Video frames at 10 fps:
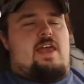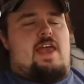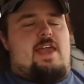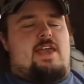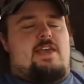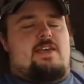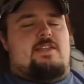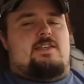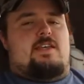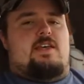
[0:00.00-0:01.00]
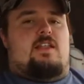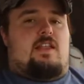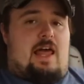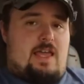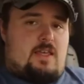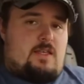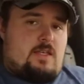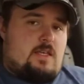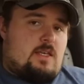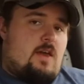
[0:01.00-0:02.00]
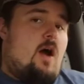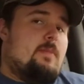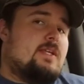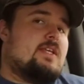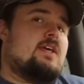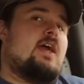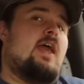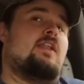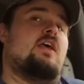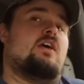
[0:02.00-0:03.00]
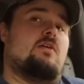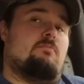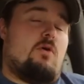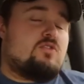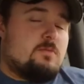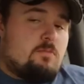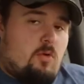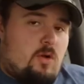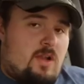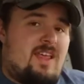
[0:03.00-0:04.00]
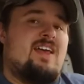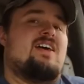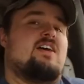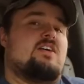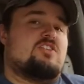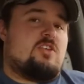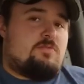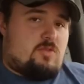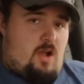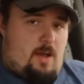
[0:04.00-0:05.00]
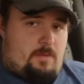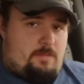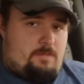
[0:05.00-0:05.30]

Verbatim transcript: And like, comment, and most importantly, subscribe.